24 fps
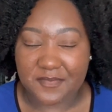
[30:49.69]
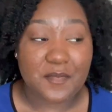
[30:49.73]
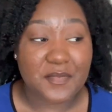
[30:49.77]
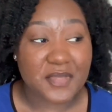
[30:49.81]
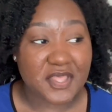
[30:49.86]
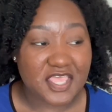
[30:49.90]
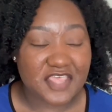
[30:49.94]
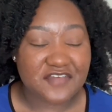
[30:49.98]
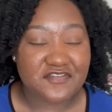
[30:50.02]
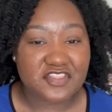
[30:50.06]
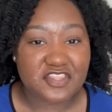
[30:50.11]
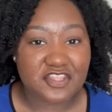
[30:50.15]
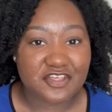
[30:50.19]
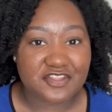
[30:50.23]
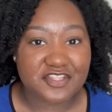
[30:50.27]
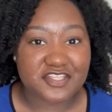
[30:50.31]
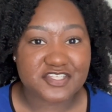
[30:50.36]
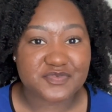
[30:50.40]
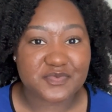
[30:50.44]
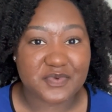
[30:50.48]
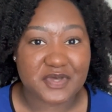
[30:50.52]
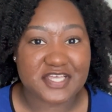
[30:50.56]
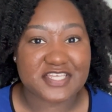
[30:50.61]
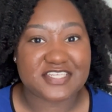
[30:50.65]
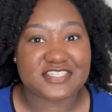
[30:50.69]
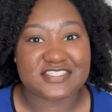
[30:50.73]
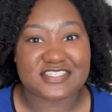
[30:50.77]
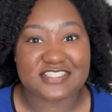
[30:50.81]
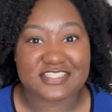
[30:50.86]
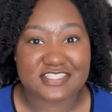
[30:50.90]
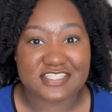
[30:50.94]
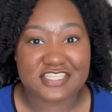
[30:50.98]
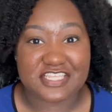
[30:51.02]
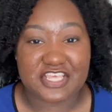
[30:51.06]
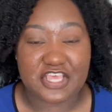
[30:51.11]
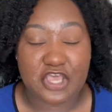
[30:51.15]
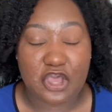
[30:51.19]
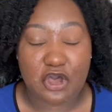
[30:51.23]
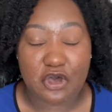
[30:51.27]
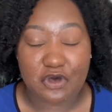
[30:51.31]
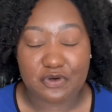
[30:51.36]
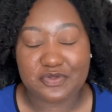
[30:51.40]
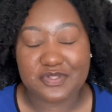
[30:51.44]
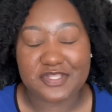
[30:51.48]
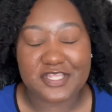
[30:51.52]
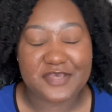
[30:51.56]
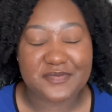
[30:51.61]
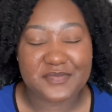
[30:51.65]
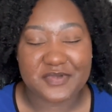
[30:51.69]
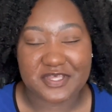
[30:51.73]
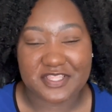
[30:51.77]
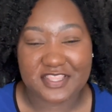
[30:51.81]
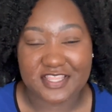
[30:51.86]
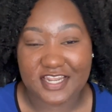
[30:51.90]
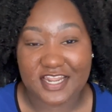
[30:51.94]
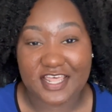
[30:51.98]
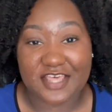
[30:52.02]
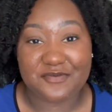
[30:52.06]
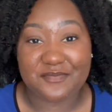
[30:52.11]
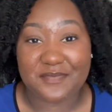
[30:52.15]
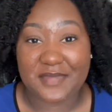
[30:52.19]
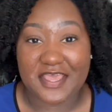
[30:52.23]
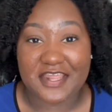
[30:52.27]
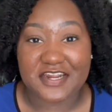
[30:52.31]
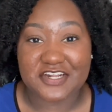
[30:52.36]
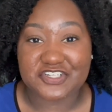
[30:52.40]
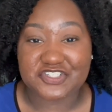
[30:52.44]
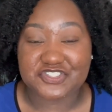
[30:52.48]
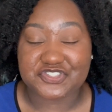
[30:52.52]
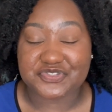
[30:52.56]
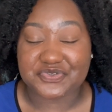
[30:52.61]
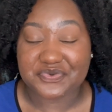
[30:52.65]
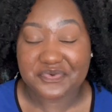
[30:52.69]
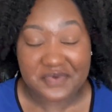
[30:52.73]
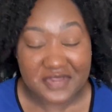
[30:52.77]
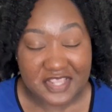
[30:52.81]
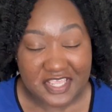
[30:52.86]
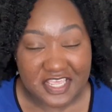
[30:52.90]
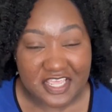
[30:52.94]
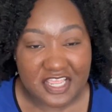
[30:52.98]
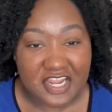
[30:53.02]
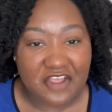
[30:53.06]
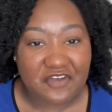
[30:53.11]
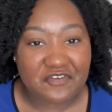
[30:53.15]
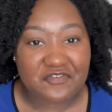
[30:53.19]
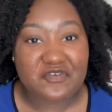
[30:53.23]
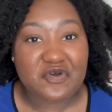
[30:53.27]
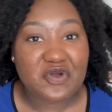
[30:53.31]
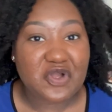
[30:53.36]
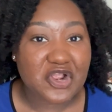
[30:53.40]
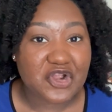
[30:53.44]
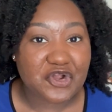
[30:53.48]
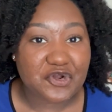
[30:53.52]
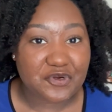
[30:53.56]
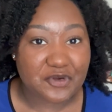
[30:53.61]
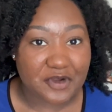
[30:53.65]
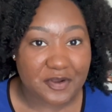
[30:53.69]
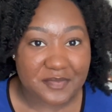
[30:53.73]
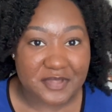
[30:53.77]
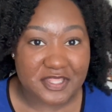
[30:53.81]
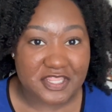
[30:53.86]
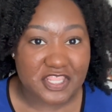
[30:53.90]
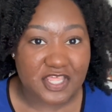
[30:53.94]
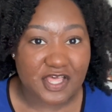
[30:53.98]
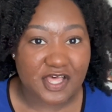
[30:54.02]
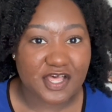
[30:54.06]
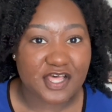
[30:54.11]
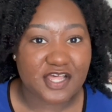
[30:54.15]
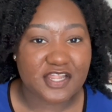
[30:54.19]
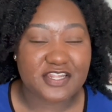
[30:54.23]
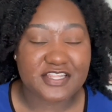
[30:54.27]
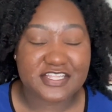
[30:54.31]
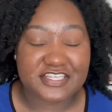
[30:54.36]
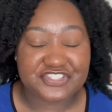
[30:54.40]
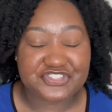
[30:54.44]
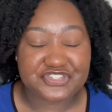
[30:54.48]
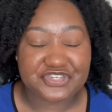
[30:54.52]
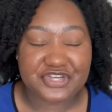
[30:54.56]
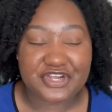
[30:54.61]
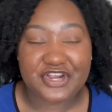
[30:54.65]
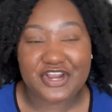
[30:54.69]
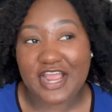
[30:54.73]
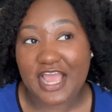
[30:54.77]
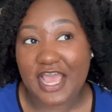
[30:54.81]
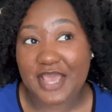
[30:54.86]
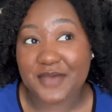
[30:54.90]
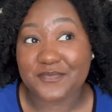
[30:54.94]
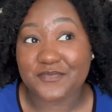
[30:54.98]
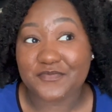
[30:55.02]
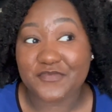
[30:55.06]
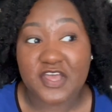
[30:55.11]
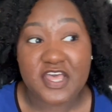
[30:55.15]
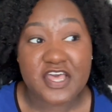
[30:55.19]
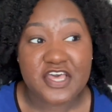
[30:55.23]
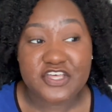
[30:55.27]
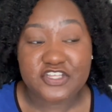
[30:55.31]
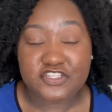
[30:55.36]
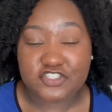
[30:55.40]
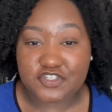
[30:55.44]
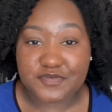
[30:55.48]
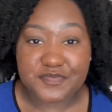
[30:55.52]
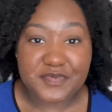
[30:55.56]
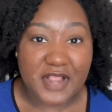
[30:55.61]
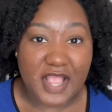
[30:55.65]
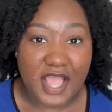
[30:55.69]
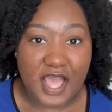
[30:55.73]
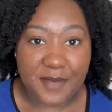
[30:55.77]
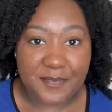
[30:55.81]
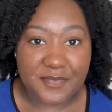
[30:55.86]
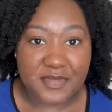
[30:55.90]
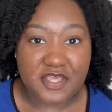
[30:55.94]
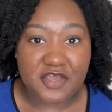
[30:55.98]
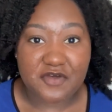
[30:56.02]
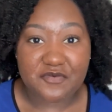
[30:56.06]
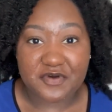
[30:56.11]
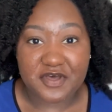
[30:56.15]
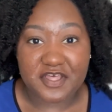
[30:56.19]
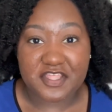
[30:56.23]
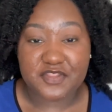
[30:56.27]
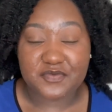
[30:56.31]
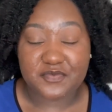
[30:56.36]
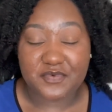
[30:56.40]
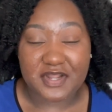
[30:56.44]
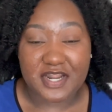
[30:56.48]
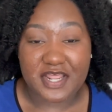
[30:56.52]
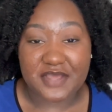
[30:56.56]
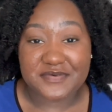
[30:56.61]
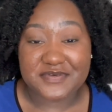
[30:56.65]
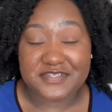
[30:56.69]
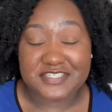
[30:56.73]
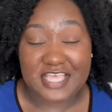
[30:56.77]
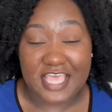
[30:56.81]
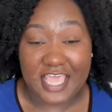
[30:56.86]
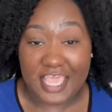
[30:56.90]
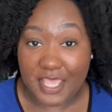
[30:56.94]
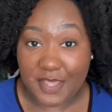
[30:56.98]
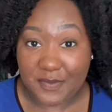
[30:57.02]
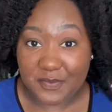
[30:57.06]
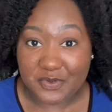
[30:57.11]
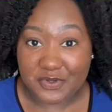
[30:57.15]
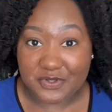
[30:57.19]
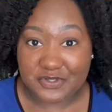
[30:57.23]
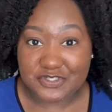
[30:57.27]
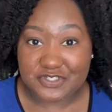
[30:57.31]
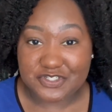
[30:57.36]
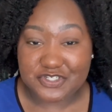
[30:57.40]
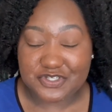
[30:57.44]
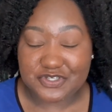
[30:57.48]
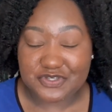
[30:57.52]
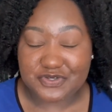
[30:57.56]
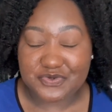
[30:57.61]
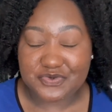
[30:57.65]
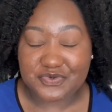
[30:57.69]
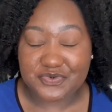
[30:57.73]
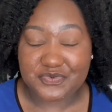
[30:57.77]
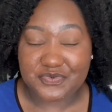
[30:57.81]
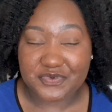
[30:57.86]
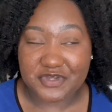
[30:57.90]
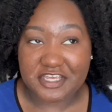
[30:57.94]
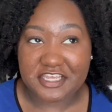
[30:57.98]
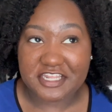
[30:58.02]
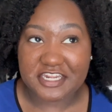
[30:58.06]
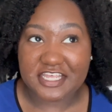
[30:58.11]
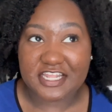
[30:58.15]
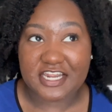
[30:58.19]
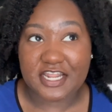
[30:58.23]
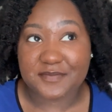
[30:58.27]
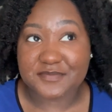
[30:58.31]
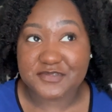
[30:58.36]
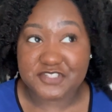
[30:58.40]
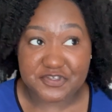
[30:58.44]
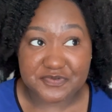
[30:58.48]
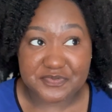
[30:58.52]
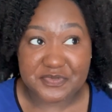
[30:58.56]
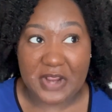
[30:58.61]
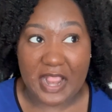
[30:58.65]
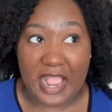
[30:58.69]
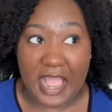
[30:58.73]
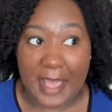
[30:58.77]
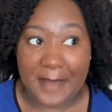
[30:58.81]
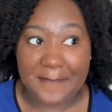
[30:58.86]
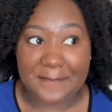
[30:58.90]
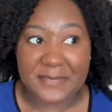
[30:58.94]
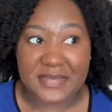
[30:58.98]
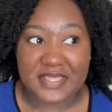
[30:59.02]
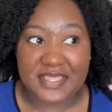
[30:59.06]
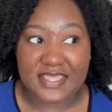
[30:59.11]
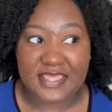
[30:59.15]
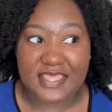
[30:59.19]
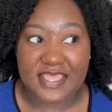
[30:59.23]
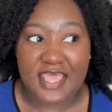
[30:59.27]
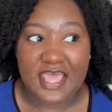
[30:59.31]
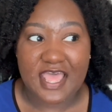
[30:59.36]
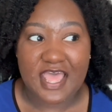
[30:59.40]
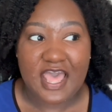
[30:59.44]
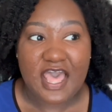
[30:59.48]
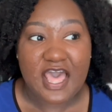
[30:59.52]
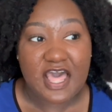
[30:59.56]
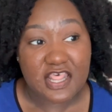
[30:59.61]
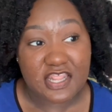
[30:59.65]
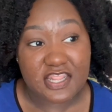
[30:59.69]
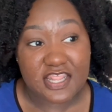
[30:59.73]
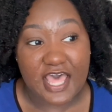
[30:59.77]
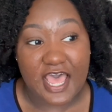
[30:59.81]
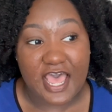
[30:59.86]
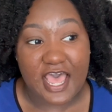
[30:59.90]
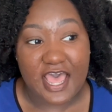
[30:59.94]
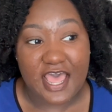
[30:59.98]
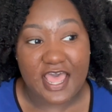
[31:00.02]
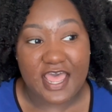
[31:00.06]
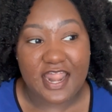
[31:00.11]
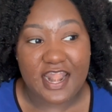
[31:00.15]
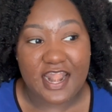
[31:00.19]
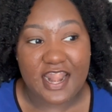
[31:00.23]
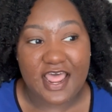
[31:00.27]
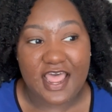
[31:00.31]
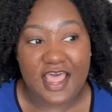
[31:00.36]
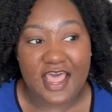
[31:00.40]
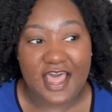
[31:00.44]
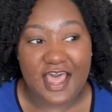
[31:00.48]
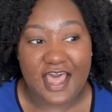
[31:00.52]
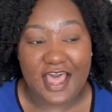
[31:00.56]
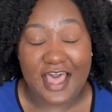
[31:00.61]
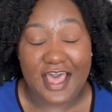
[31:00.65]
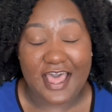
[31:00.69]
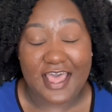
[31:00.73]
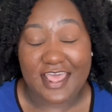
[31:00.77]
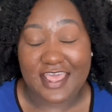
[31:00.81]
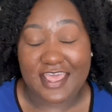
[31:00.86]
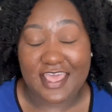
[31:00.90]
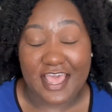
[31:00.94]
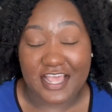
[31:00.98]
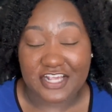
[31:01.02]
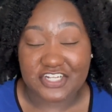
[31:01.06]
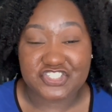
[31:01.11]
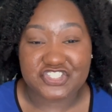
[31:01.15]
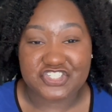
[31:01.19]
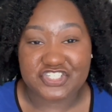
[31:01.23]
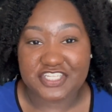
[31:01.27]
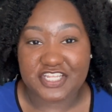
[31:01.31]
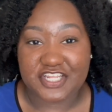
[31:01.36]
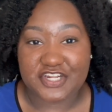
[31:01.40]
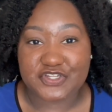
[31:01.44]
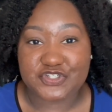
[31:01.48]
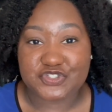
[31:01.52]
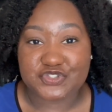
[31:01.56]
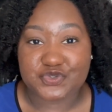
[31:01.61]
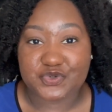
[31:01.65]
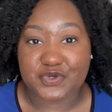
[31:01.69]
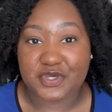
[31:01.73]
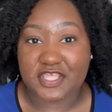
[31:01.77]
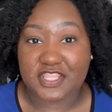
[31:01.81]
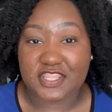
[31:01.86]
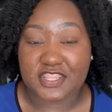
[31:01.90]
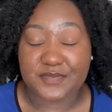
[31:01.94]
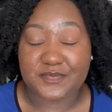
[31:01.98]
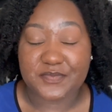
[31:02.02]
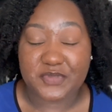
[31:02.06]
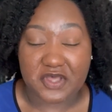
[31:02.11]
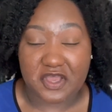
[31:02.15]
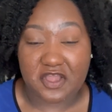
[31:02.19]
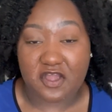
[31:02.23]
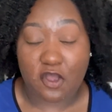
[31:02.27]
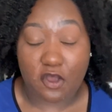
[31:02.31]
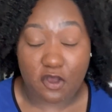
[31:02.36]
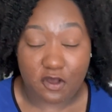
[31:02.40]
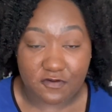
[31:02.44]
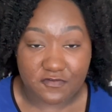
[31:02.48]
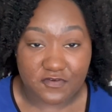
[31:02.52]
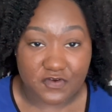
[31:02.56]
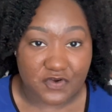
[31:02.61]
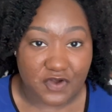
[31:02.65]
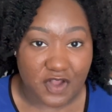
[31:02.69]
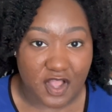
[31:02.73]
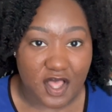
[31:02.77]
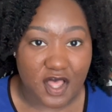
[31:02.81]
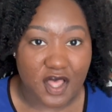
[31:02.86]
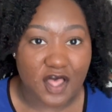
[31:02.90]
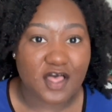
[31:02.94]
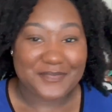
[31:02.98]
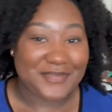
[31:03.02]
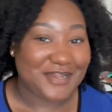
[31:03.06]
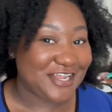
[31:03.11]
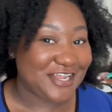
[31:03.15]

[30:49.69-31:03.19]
But even though this was the only book that I managed to read for Cribathon this year, I'm super happy with what I was able to read, and I'm super happy that I actually did enjoy the book overall. But